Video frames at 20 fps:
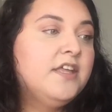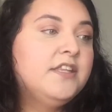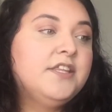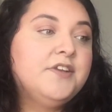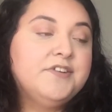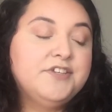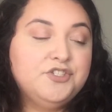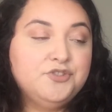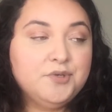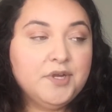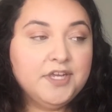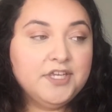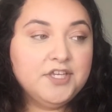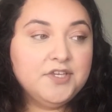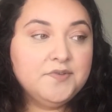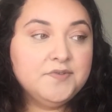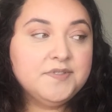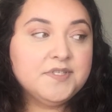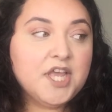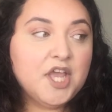There is drug
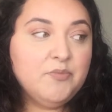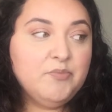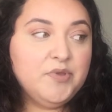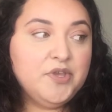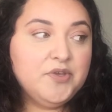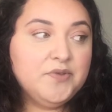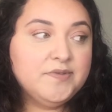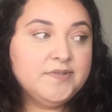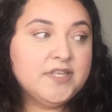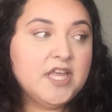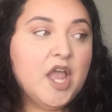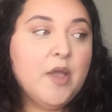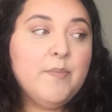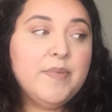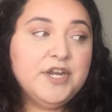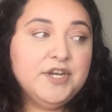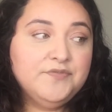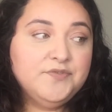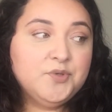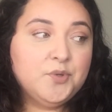use, abuse, a
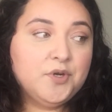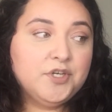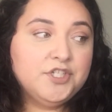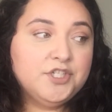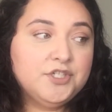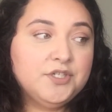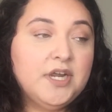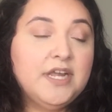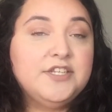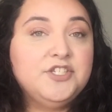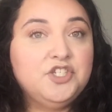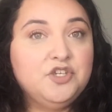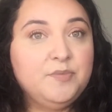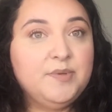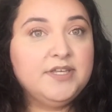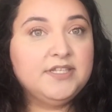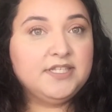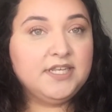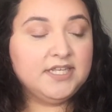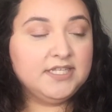bit of torture, and
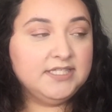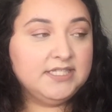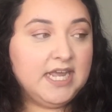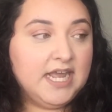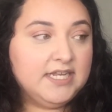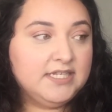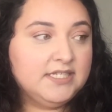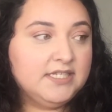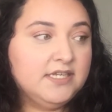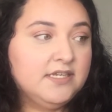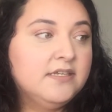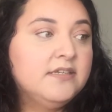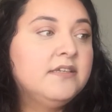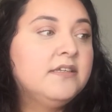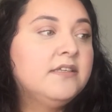dubious consent.